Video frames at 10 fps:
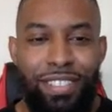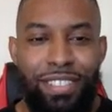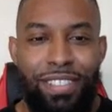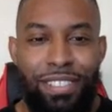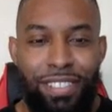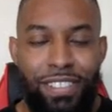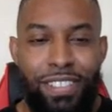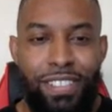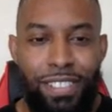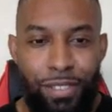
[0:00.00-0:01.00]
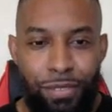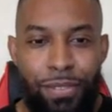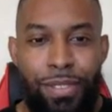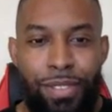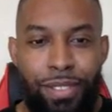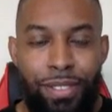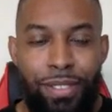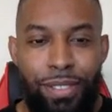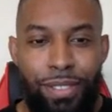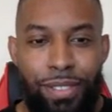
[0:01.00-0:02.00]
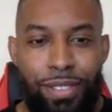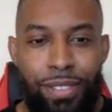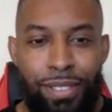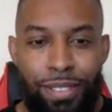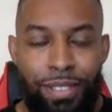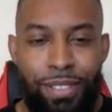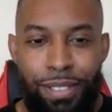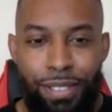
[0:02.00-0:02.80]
[no speech]